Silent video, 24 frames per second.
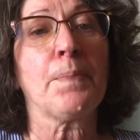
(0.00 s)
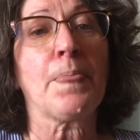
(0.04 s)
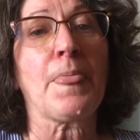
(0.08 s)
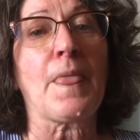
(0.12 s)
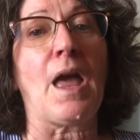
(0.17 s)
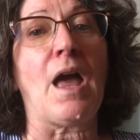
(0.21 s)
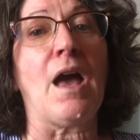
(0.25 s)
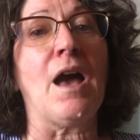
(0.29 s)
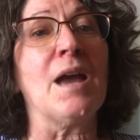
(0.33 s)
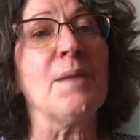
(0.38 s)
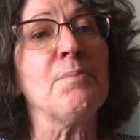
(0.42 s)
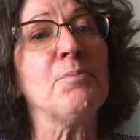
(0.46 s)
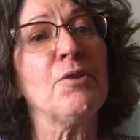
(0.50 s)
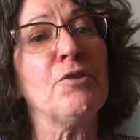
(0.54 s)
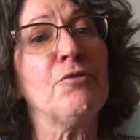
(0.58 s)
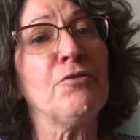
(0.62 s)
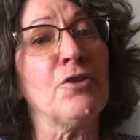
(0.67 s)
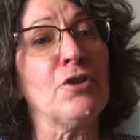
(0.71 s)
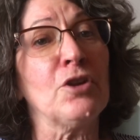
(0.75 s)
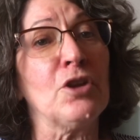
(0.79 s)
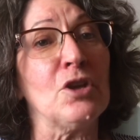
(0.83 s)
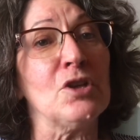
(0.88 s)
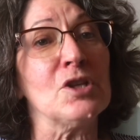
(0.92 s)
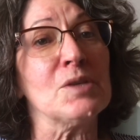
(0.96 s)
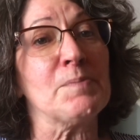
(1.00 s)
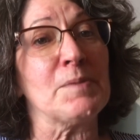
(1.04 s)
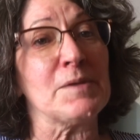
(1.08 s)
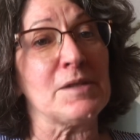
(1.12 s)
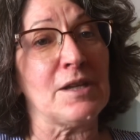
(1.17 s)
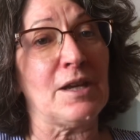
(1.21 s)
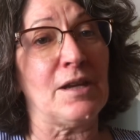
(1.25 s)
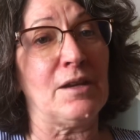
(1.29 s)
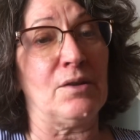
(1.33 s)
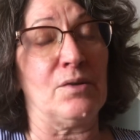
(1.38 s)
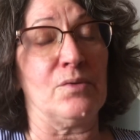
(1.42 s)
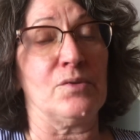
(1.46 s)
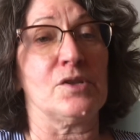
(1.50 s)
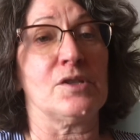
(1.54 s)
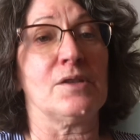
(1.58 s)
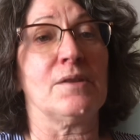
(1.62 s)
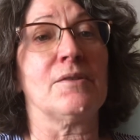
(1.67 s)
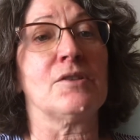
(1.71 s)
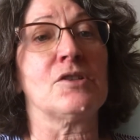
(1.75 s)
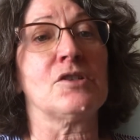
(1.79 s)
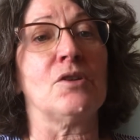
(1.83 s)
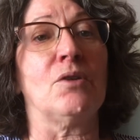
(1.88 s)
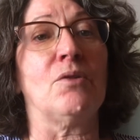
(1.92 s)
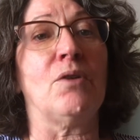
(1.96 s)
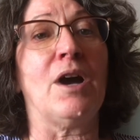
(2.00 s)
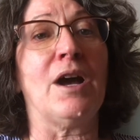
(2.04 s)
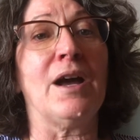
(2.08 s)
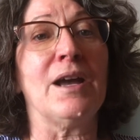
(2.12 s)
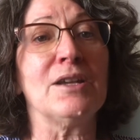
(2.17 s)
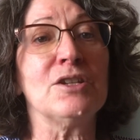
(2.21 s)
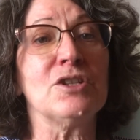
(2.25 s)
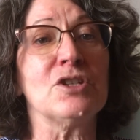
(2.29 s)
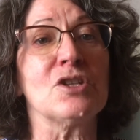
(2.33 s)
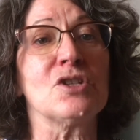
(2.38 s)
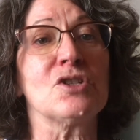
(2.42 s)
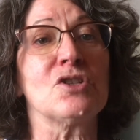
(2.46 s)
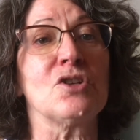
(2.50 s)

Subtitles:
I prefer to use potatoes. So I just